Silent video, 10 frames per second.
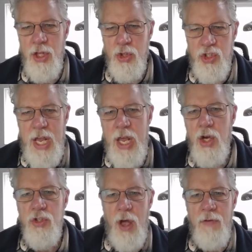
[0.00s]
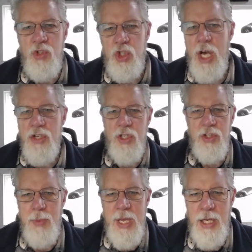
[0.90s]
in those scales of
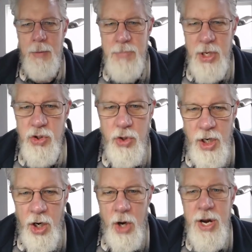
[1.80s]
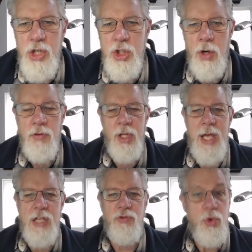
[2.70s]
justice being administered in our nation over the
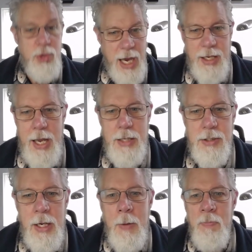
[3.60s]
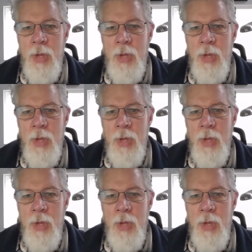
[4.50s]
last few decades.